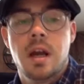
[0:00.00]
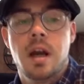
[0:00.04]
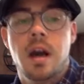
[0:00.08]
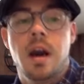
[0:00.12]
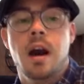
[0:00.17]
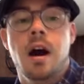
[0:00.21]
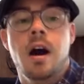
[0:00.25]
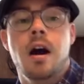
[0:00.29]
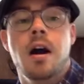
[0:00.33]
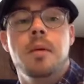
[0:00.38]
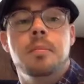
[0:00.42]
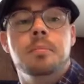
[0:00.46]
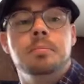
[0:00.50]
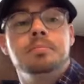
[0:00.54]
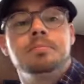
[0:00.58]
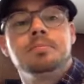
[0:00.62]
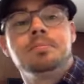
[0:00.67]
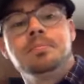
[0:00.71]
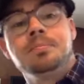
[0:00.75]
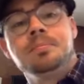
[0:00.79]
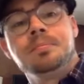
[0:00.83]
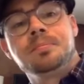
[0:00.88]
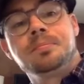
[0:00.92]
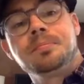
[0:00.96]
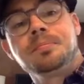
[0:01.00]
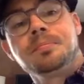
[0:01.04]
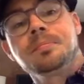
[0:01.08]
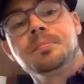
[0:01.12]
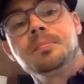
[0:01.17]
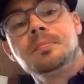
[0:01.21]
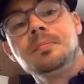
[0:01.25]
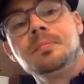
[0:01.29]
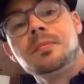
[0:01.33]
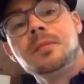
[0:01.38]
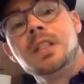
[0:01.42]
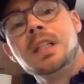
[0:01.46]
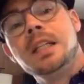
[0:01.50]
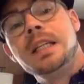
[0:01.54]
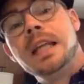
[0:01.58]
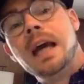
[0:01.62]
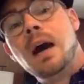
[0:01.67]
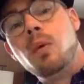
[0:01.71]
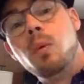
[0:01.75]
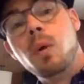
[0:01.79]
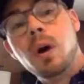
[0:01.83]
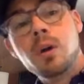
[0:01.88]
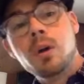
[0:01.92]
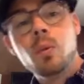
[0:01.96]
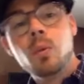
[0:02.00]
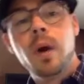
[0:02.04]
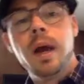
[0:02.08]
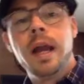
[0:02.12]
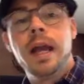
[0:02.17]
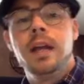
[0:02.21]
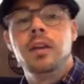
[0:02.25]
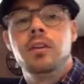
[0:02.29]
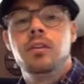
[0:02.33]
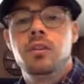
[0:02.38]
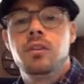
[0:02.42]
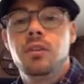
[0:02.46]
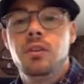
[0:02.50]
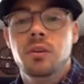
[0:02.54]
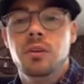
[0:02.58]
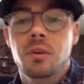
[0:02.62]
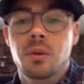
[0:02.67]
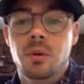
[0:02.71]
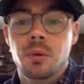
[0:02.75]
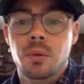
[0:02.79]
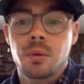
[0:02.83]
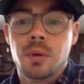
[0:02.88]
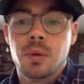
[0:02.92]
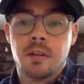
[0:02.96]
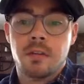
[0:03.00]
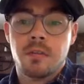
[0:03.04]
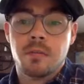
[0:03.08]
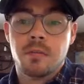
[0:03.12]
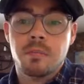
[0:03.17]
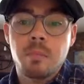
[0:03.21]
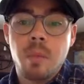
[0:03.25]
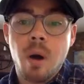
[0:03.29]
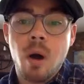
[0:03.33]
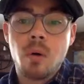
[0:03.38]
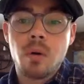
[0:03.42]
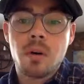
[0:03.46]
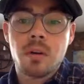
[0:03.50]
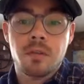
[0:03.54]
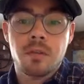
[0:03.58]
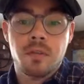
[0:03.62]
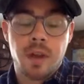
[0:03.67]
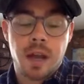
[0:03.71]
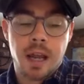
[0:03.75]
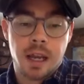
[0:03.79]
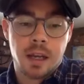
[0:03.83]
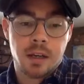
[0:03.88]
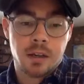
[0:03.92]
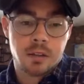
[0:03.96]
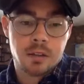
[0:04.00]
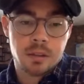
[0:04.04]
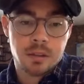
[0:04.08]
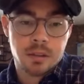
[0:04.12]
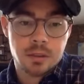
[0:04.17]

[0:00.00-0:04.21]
Now, one way to kind of motivate